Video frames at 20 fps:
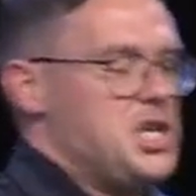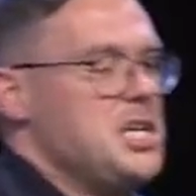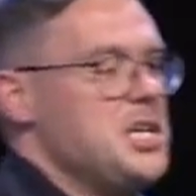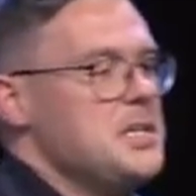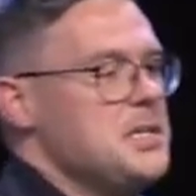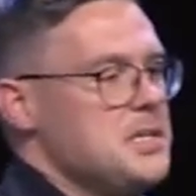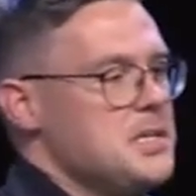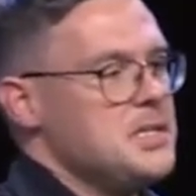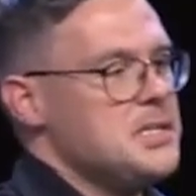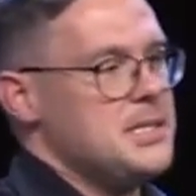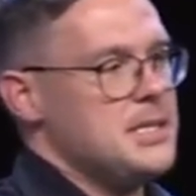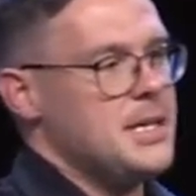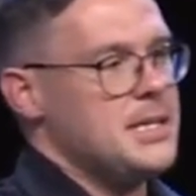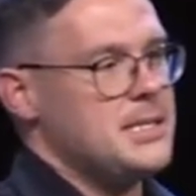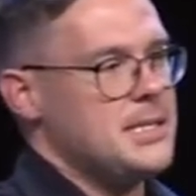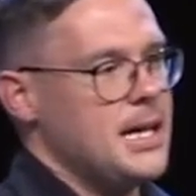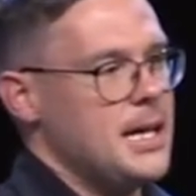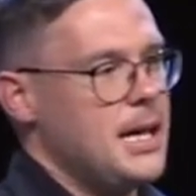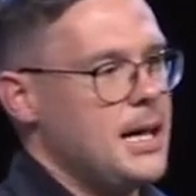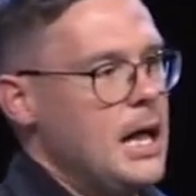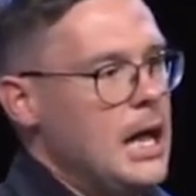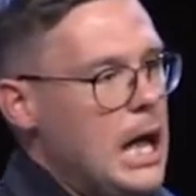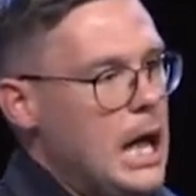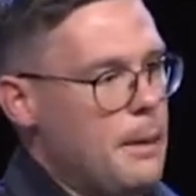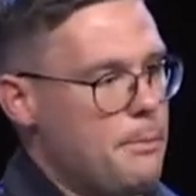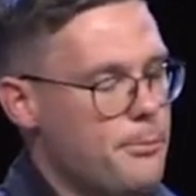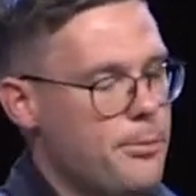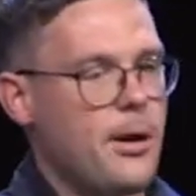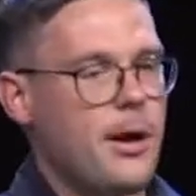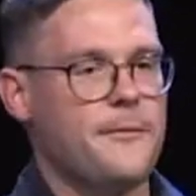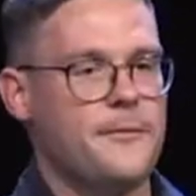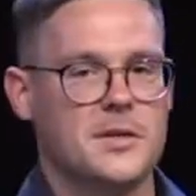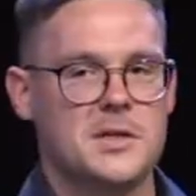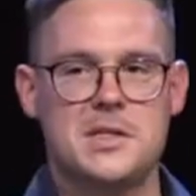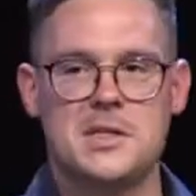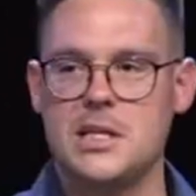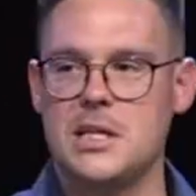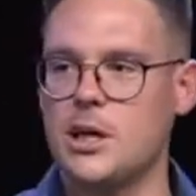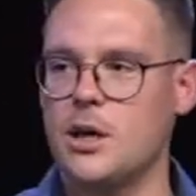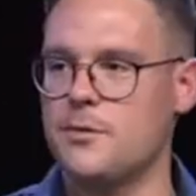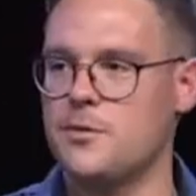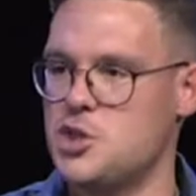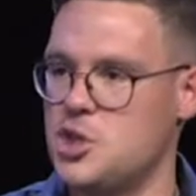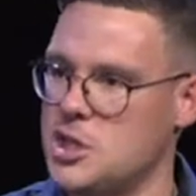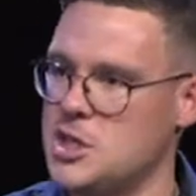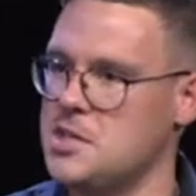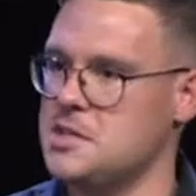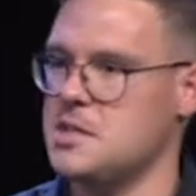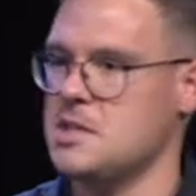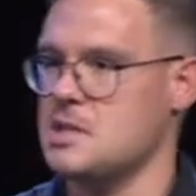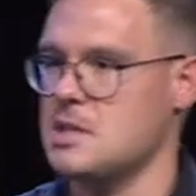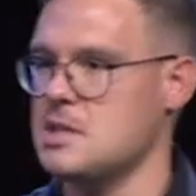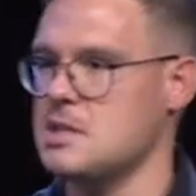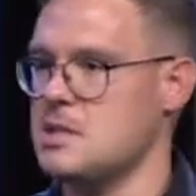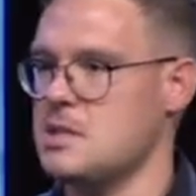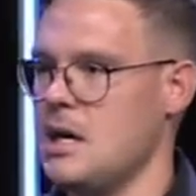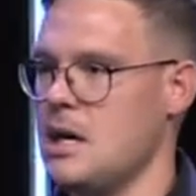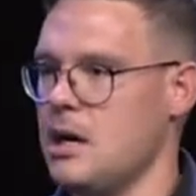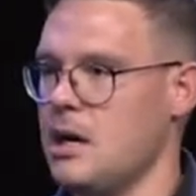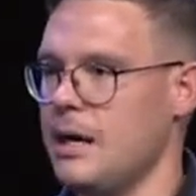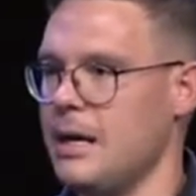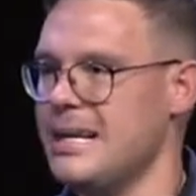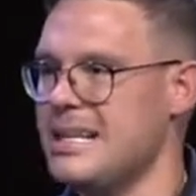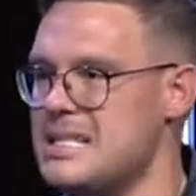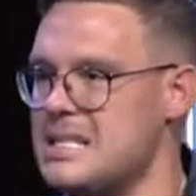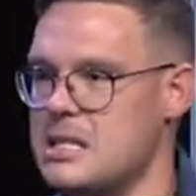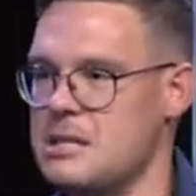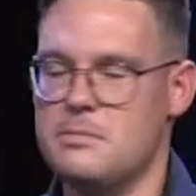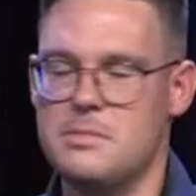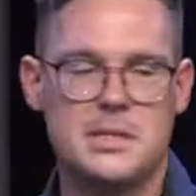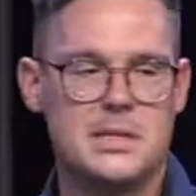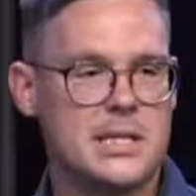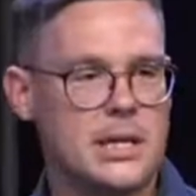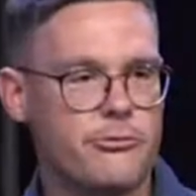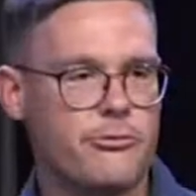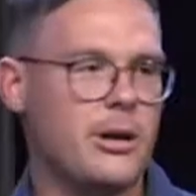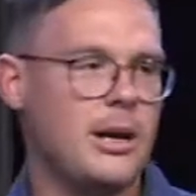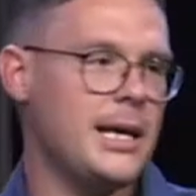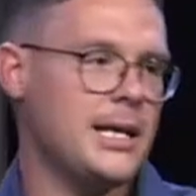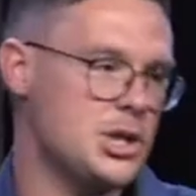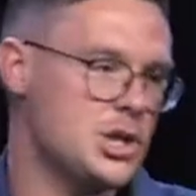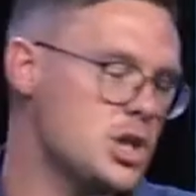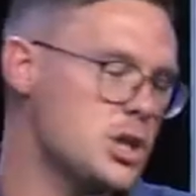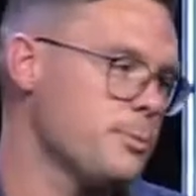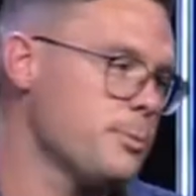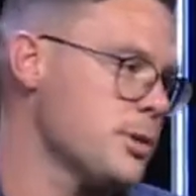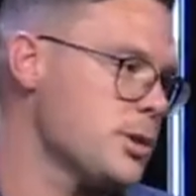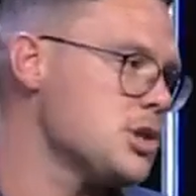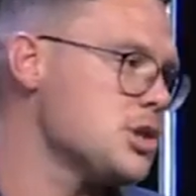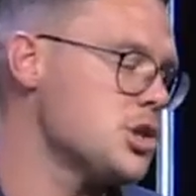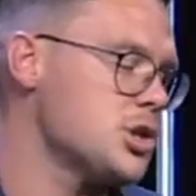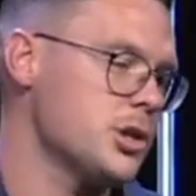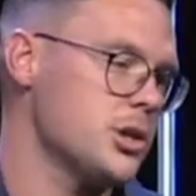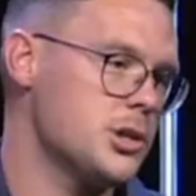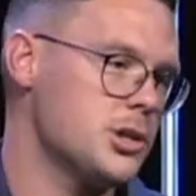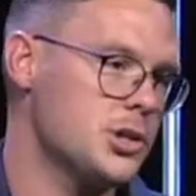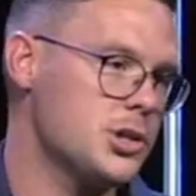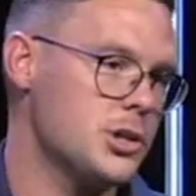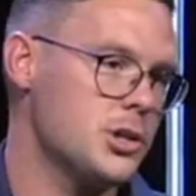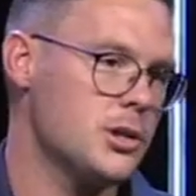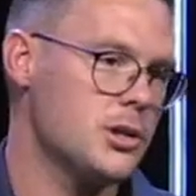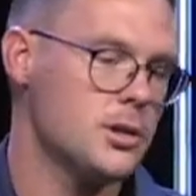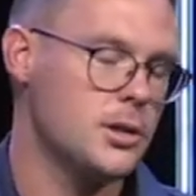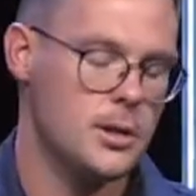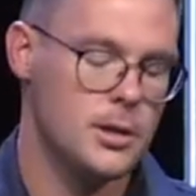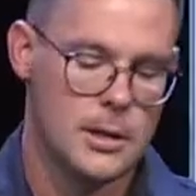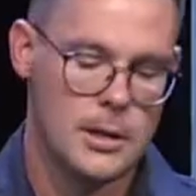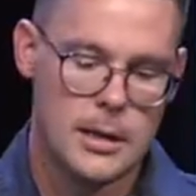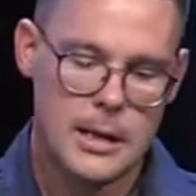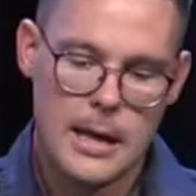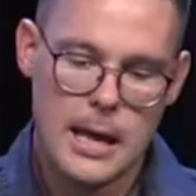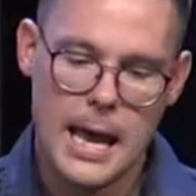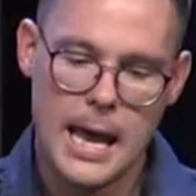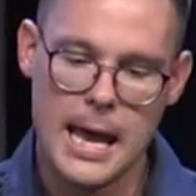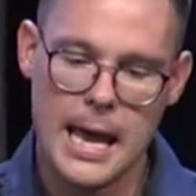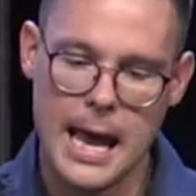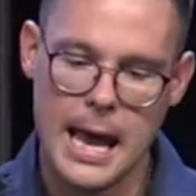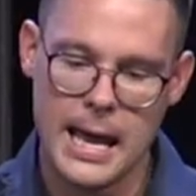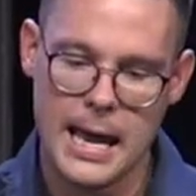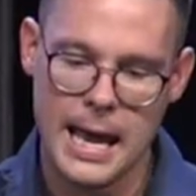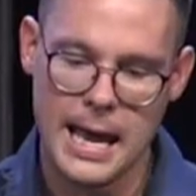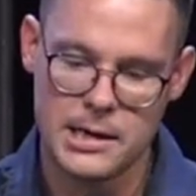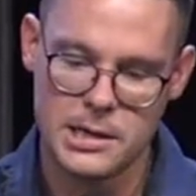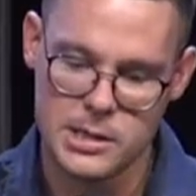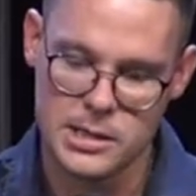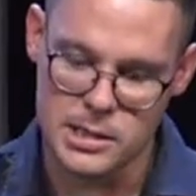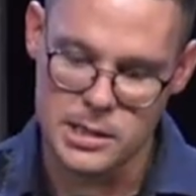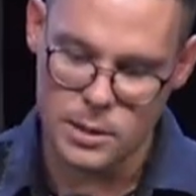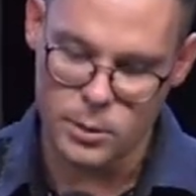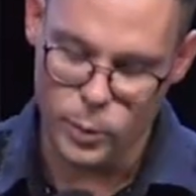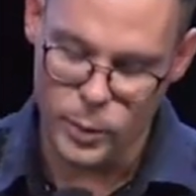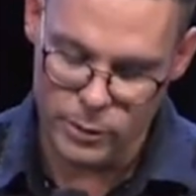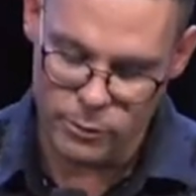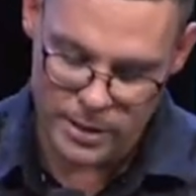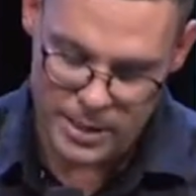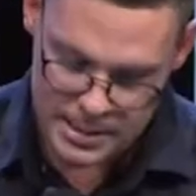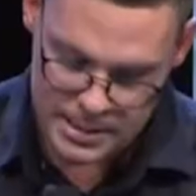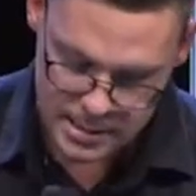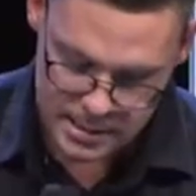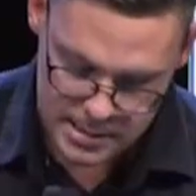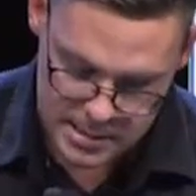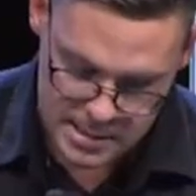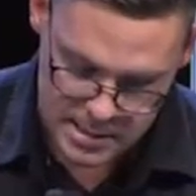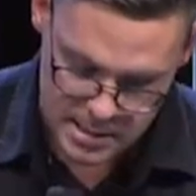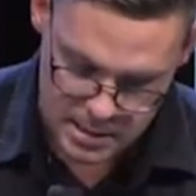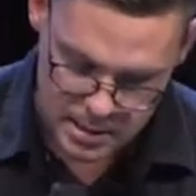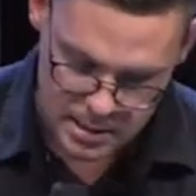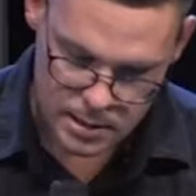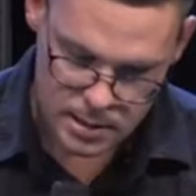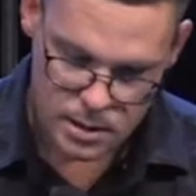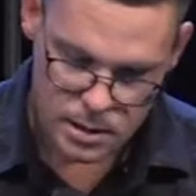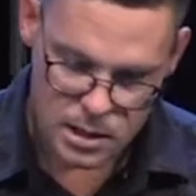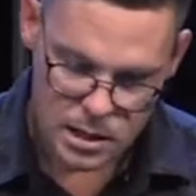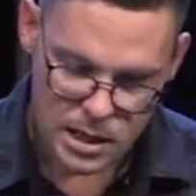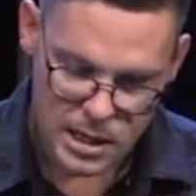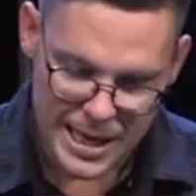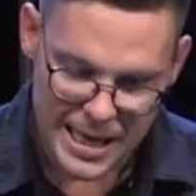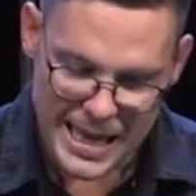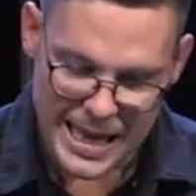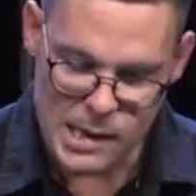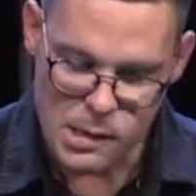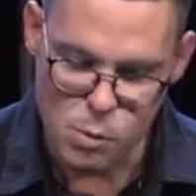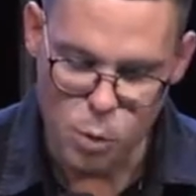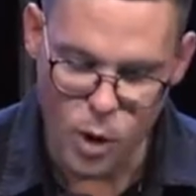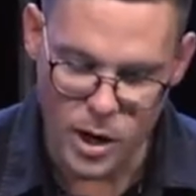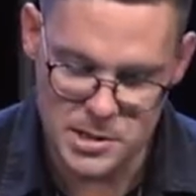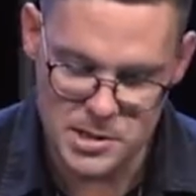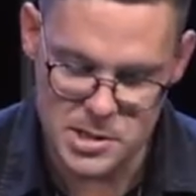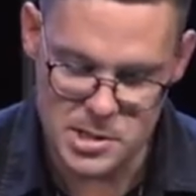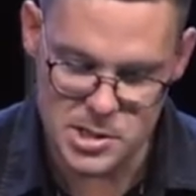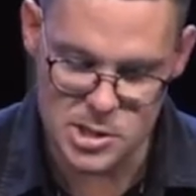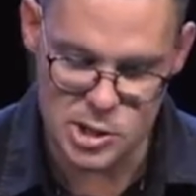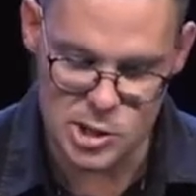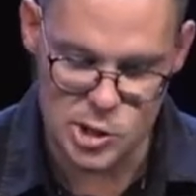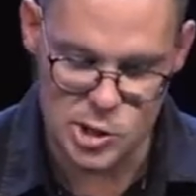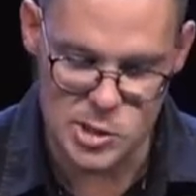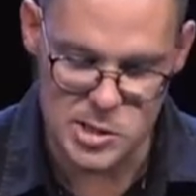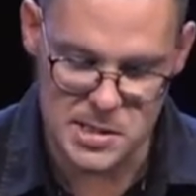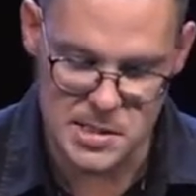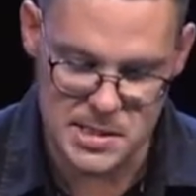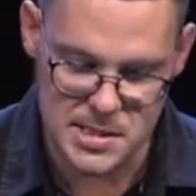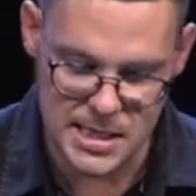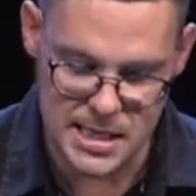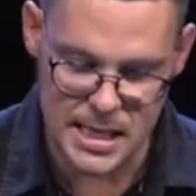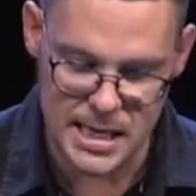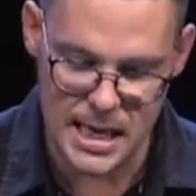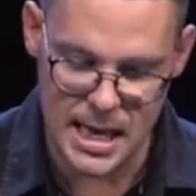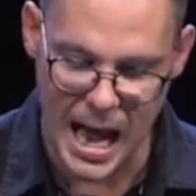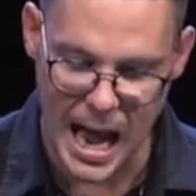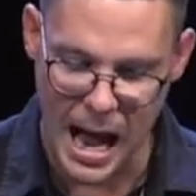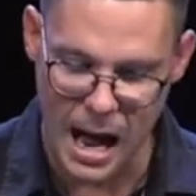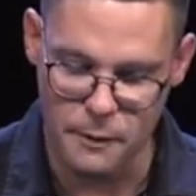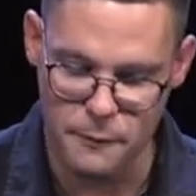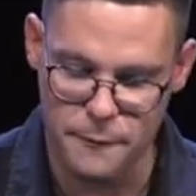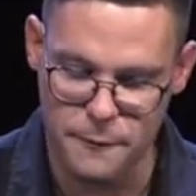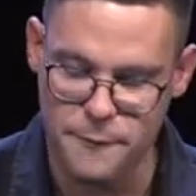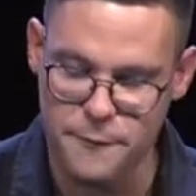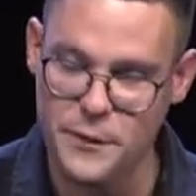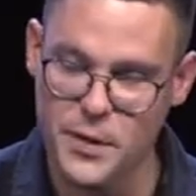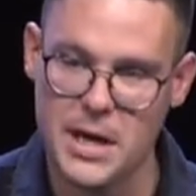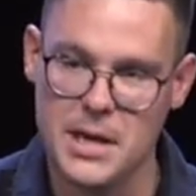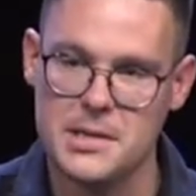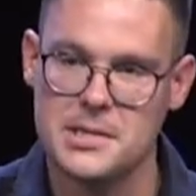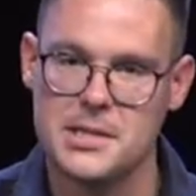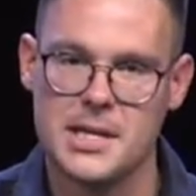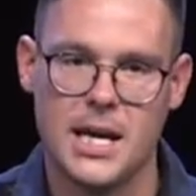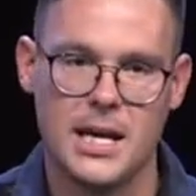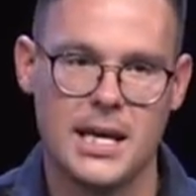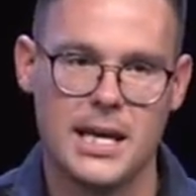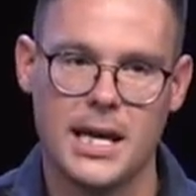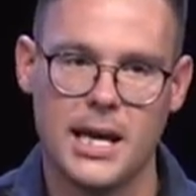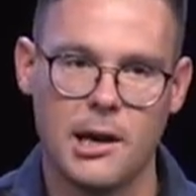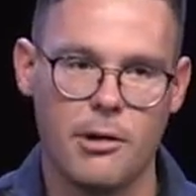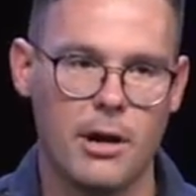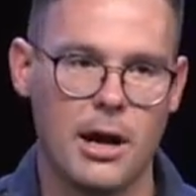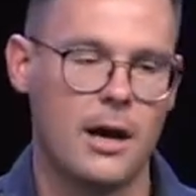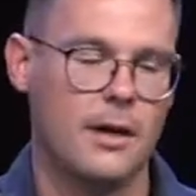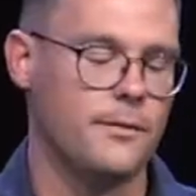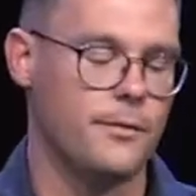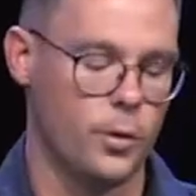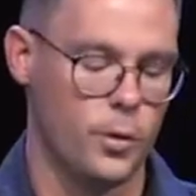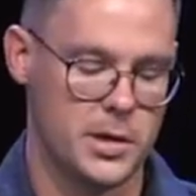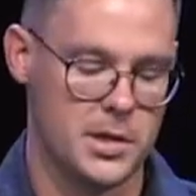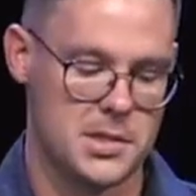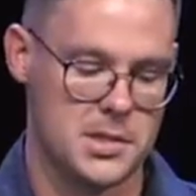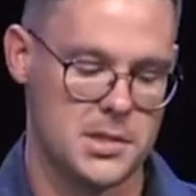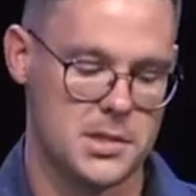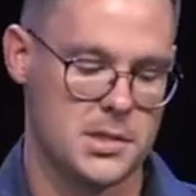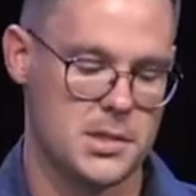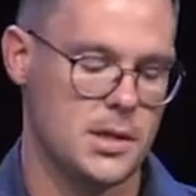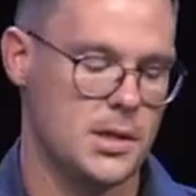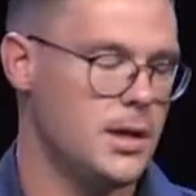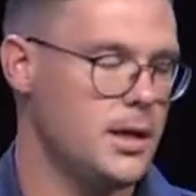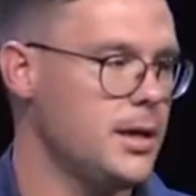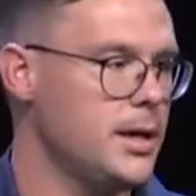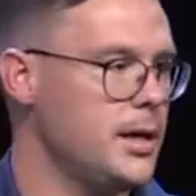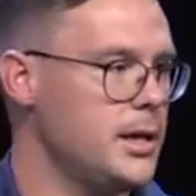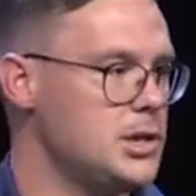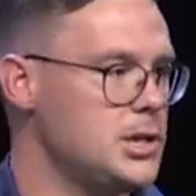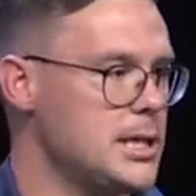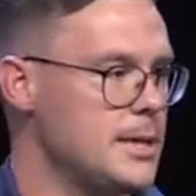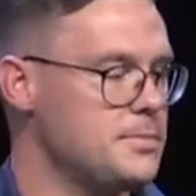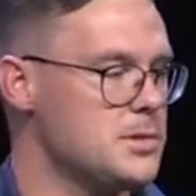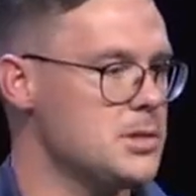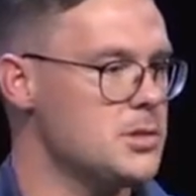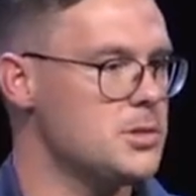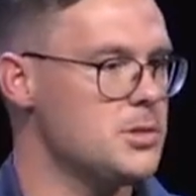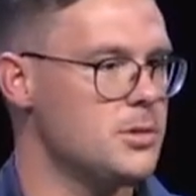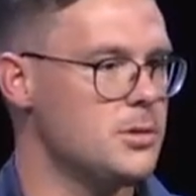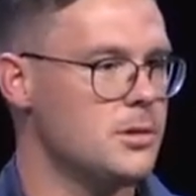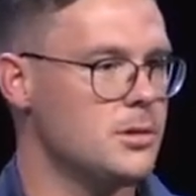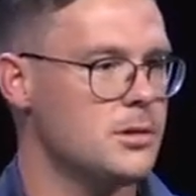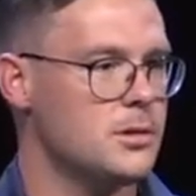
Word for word: is. It's, it's a, a, prophecy of Jesus' intimacy and relationship with the church. and we read this. He wants to see our face and hear our voice in chapter 2.